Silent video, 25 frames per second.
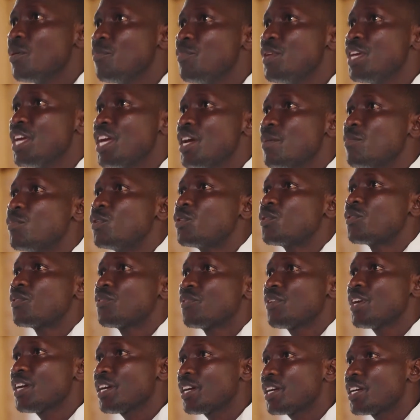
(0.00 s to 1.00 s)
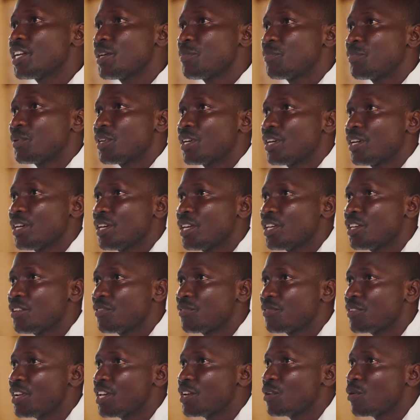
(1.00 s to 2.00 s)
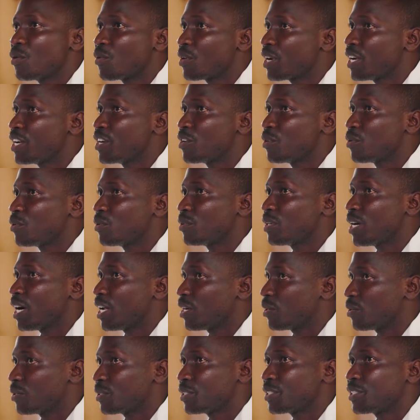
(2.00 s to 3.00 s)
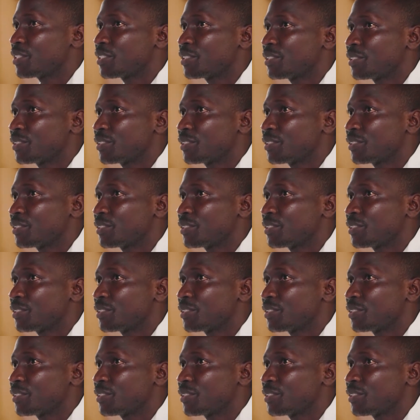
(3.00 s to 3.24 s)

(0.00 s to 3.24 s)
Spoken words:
be able to think deeply if they already know a lot.